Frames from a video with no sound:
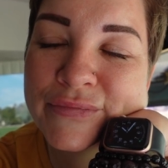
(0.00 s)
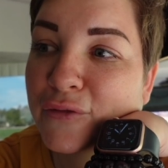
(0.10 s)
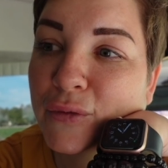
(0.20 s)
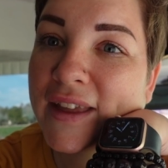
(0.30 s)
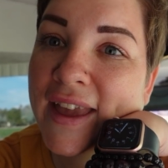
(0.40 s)

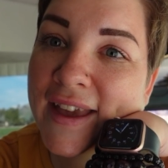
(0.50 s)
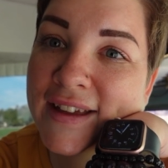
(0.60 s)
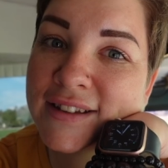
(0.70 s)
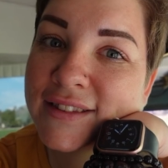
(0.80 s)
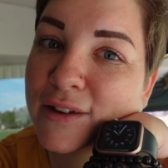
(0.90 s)
If we
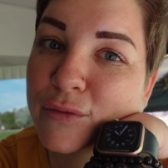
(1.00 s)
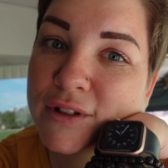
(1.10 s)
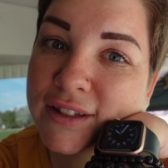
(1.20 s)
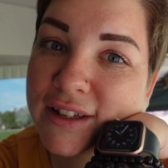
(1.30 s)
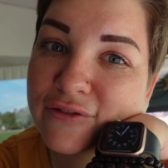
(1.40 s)
can't, then
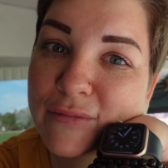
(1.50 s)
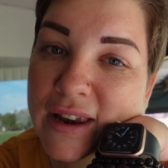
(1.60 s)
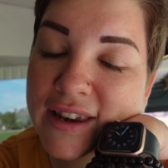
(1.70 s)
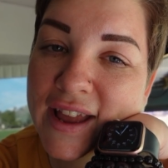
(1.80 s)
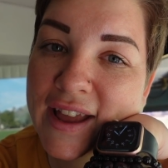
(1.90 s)
we'll leave
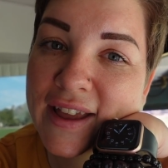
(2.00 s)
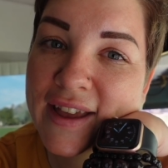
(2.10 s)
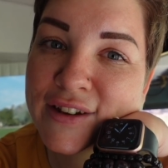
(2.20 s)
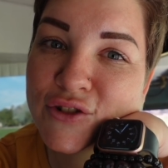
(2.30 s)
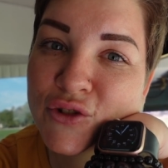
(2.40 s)
Monday
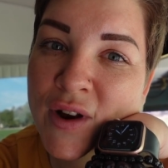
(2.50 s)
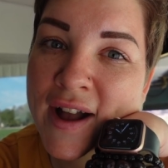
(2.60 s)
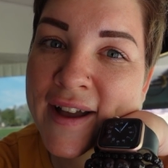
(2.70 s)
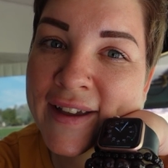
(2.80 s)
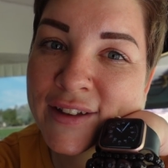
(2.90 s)
and
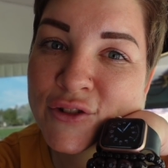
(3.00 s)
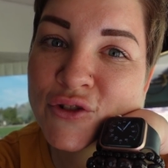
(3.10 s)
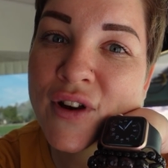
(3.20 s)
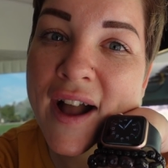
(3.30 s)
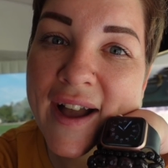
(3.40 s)
try and
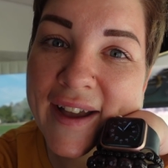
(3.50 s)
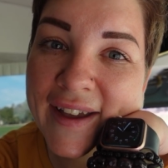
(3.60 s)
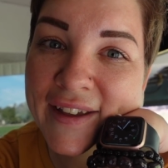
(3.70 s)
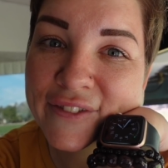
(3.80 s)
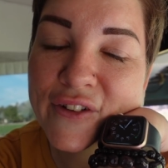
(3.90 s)

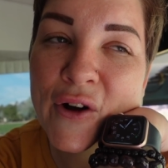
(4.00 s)
drive